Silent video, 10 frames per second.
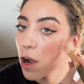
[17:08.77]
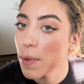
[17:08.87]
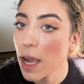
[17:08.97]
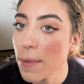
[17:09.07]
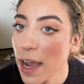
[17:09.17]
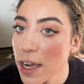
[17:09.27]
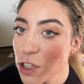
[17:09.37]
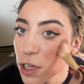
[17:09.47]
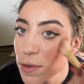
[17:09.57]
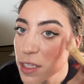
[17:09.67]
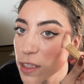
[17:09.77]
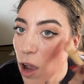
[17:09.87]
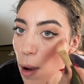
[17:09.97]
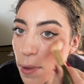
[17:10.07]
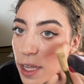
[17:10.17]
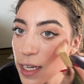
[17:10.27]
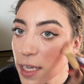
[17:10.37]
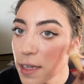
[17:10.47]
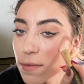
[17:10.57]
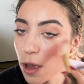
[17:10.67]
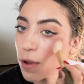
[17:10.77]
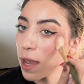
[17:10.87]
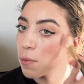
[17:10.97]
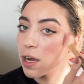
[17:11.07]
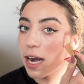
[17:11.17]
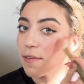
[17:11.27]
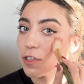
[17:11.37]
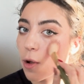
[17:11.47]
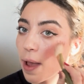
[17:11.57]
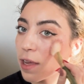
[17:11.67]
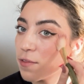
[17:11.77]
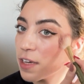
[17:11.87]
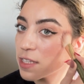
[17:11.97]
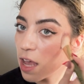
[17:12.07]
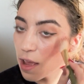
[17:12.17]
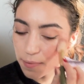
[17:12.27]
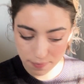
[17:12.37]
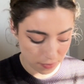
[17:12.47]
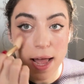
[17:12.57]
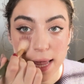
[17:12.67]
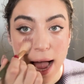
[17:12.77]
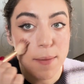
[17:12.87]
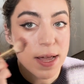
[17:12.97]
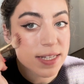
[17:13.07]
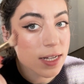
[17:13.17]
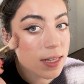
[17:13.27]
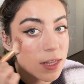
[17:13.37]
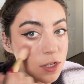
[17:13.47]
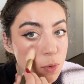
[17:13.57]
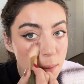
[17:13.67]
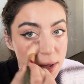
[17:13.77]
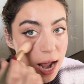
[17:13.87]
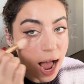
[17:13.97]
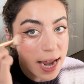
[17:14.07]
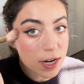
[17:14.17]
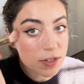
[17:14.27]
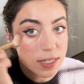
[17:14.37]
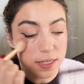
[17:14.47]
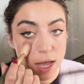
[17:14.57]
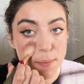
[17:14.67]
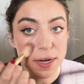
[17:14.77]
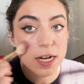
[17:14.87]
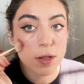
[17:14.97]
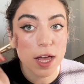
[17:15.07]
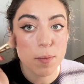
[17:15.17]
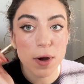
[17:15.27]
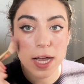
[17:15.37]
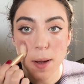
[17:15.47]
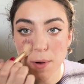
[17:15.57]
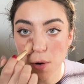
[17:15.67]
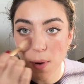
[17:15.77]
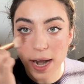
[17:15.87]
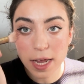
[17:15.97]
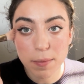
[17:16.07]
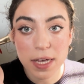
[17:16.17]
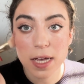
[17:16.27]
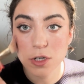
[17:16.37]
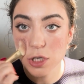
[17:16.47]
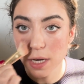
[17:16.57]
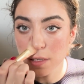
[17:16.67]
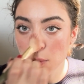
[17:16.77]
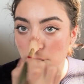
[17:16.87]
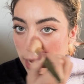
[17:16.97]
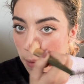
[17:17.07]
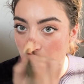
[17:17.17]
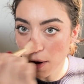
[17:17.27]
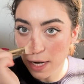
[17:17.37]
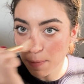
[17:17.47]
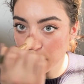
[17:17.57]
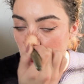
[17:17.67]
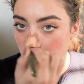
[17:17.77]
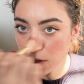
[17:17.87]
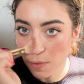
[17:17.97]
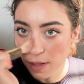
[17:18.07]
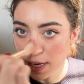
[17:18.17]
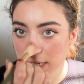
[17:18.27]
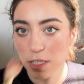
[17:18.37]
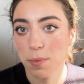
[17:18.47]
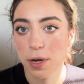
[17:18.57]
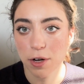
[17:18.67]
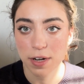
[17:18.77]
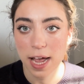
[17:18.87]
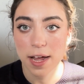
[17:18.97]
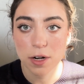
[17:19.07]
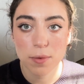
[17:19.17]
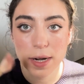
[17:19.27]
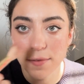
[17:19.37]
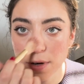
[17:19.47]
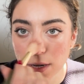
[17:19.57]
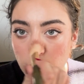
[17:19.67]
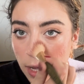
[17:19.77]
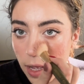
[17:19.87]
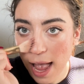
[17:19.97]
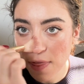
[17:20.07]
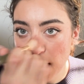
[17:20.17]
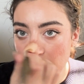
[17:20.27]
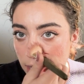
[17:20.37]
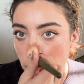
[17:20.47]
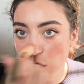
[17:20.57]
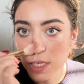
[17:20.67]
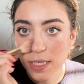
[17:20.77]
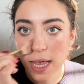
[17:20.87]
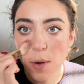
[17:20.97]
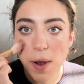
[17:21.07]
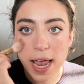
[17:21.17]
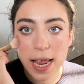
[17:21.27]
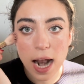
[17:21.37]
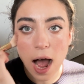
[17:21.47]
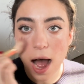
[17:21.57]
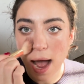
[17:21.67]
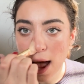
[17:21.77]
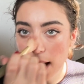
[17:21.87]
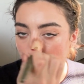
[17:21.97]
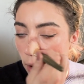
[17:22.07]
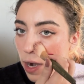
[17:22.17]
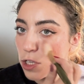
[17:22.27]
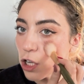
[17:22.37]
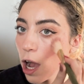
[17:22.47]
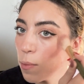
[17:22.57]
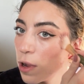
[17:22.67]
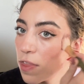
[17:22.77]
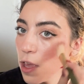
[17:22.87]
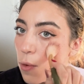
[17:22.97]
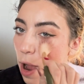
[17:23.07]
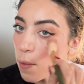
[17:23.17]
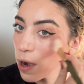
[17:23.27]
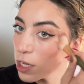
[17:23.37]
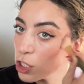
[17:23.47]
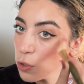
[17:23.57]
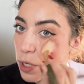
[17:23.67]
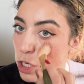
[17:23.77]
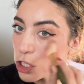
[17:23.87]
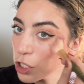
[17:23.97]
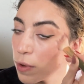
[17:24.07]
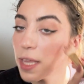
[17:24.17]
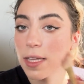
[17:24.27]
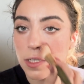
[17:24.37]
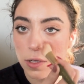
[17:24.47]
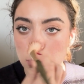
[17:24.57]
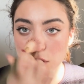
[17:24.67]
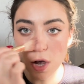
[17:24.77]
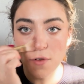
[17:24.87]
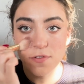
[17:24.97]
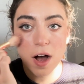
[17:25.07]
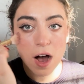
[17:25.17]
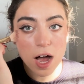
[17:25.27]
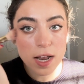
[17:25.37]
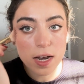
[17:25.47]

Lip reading: Oh my god, my eyeshadow is not blended. Okay, we're gonna have to go back and fix that. Yeah, basically this woman hires this company to like break up her wedding because she doesn't want to get married, but she doesn't want to like disappoint her dad or whatever. And then she's like, wait, I want a job with you. I want to do what you're doing. This looks so fun.